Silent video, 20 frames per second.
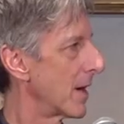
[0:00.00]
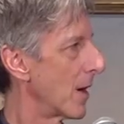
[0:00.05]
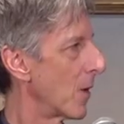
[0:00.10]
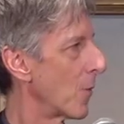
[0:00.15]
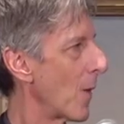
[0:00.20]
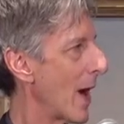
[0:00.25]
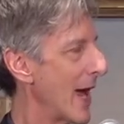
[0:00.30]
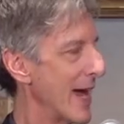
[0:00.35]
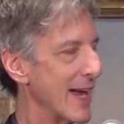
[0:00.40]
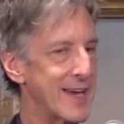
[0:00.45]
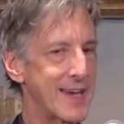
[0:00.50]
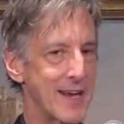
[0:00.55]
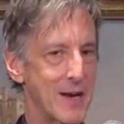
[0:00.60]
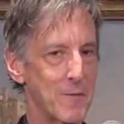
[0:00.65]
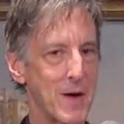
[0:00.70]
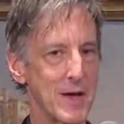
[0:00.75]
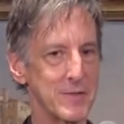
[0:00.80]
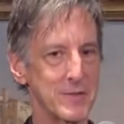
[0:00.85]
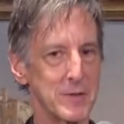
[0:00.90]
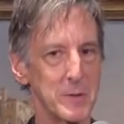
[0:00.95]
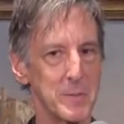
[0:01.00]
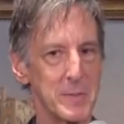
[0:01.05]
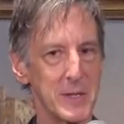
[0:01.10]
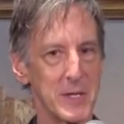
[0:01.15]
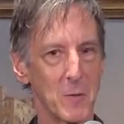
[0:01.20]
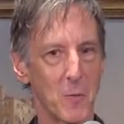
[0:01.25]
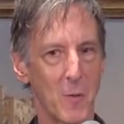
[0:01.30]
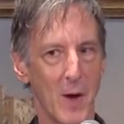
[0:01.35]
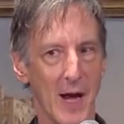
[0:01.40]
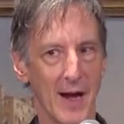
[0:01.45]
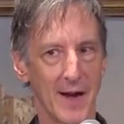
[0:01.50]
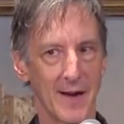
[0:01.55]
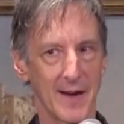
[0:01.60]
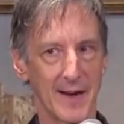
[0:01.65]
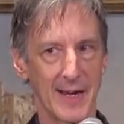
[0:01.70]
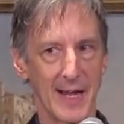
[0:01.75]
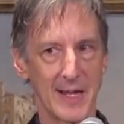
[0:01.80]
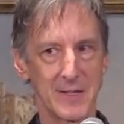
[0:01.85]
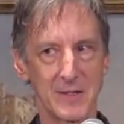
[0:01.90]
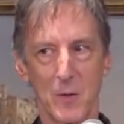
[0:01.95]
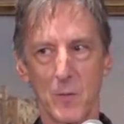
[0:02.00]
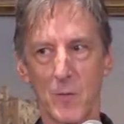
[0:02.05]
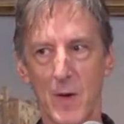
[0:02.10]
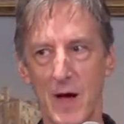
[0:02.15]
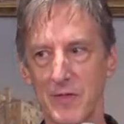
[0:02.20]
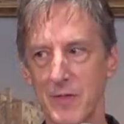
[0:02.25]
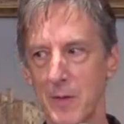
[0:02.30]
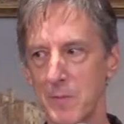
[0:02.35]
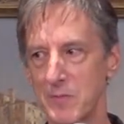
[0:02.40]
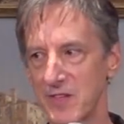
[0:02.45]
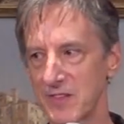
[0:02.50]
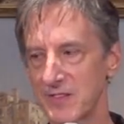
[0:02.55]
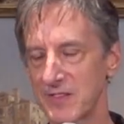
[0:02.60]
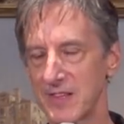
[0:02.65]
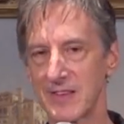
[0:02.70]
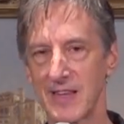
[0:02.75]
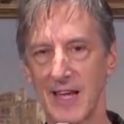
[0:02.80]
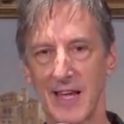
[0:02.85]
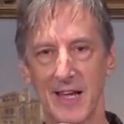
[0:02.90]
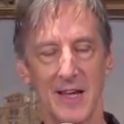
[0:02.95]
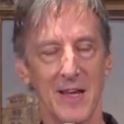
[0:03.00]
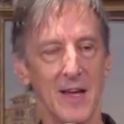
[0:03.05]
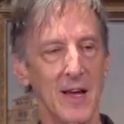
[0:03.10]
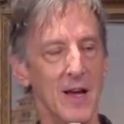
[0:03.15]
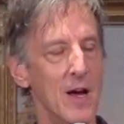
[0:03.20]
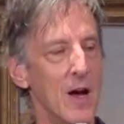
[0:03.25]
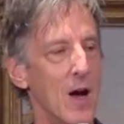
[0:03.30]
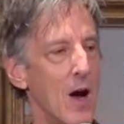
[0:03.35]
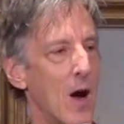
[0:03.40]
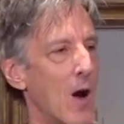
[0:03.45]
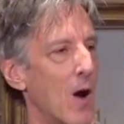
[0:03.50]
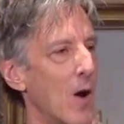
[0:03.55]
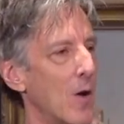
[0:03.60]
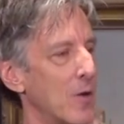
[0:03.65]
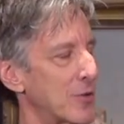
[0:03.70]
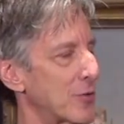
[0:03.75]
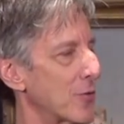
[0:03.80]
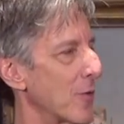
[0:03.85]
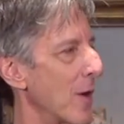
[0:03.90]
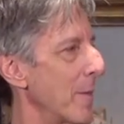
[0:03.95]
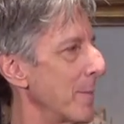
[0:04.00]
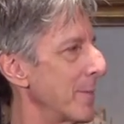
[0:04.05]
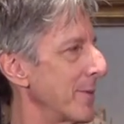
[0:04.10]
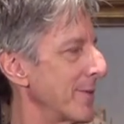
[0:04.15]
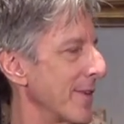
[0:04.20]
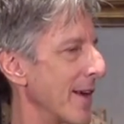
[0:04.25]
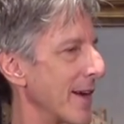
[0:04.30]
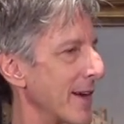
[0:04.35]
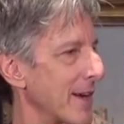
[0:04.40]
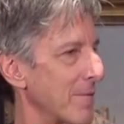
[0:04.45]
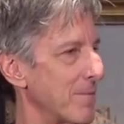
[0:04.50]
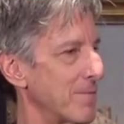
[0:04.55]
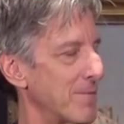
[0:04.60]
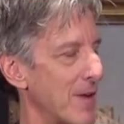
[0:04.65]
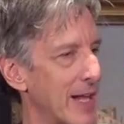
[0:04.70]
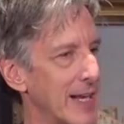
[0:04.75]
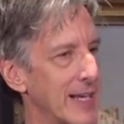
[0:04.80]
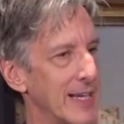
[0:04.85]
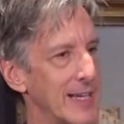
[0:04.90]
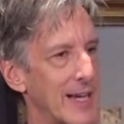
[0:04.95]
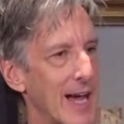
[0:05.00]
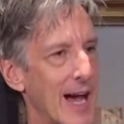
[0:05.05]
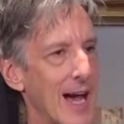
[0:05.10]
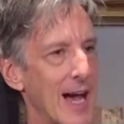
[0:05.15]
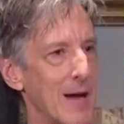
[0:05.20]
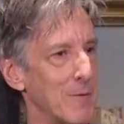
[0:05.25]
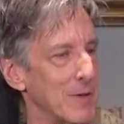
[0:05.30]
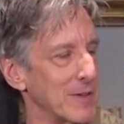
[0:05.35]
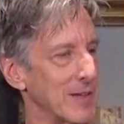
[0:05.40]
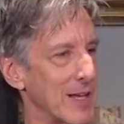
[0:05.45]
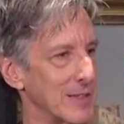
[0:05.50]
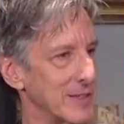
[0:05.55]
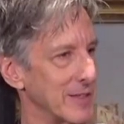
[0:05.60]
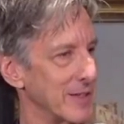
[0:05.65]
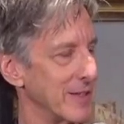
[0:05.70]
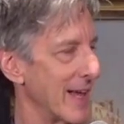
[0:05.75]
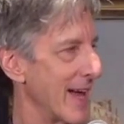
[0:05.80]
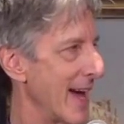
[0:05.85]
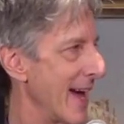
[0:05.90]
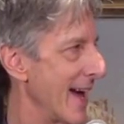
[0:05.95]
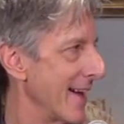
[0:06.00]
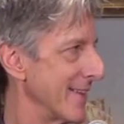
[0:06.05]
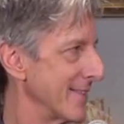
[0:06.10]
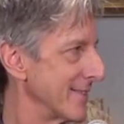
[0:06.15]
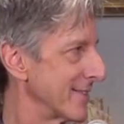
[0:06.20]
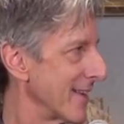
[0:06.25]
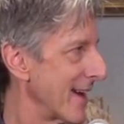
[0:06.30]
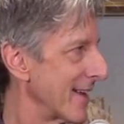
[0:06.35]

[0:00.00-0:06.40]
awake and I want them to be aware and I don't want them just to think, oh, Trump's like a funny guy with like little hands.